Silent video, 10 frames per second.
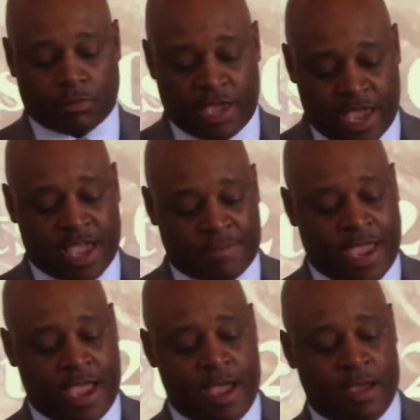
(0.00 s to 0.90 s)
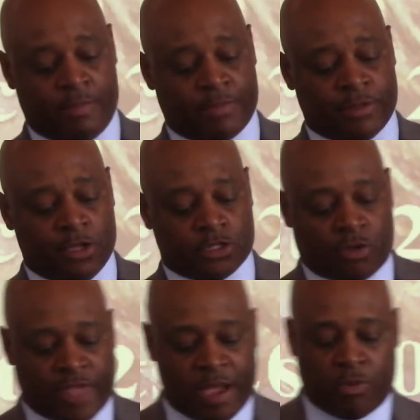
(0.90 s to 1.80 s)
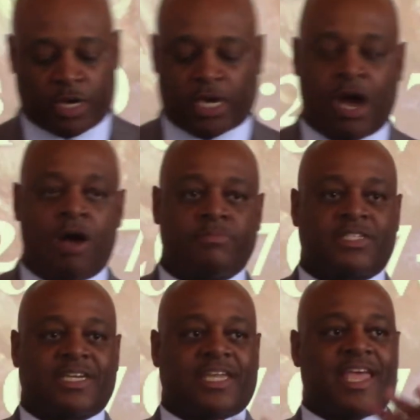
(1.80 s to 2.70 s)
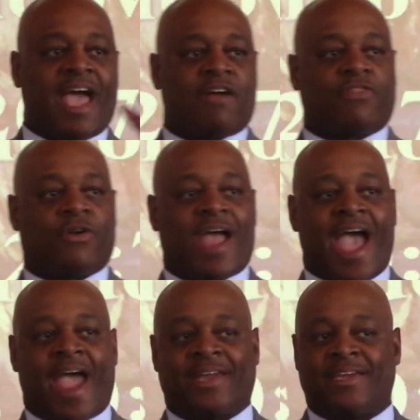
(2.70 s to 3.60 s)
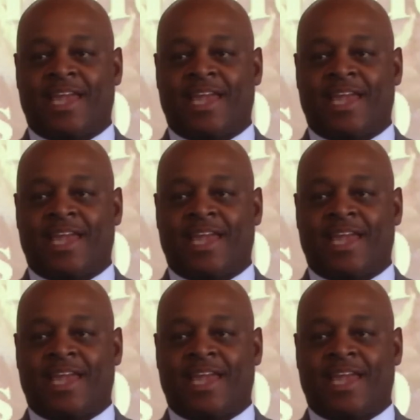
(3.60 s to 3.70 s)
Amen. So they would come together at